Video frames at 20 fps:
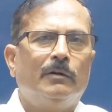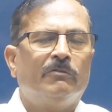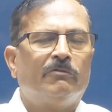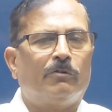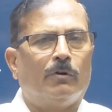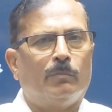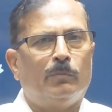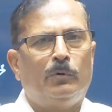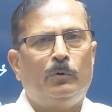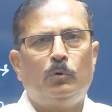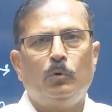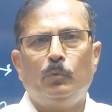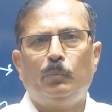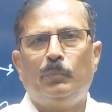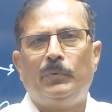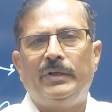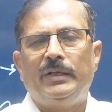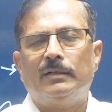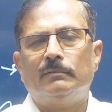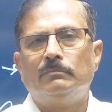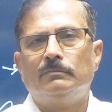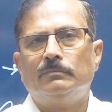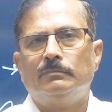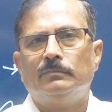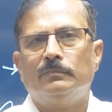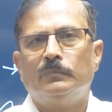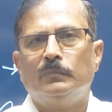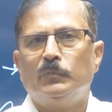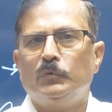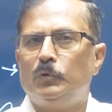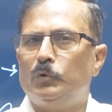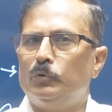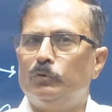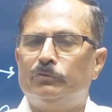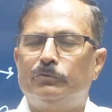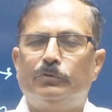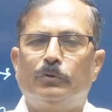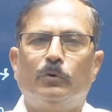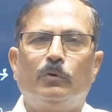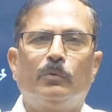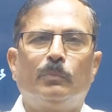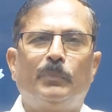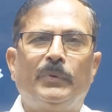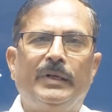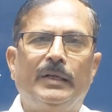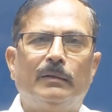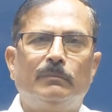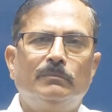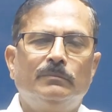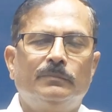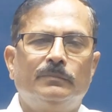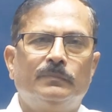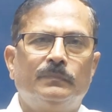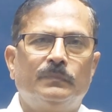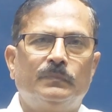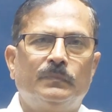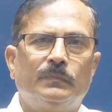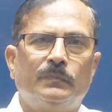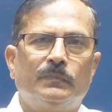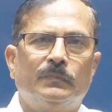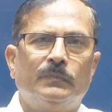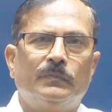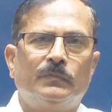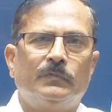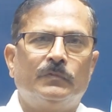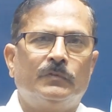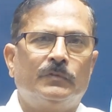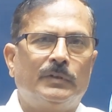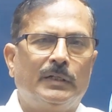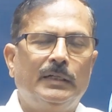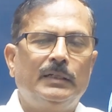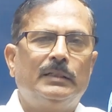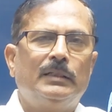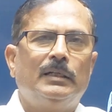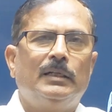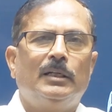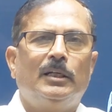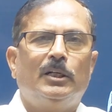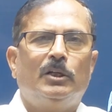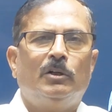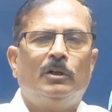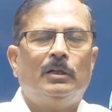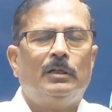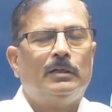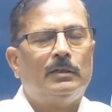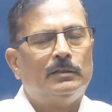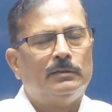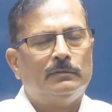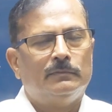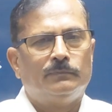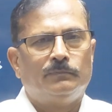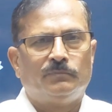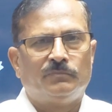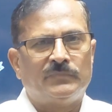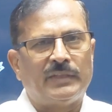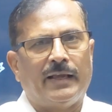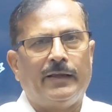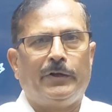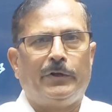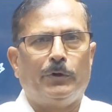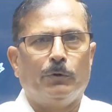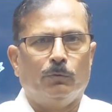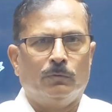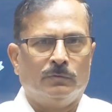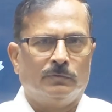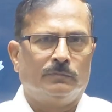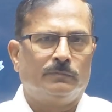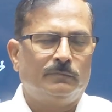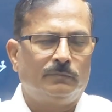from 2 p.m. to 4 p.m. right? Thank you.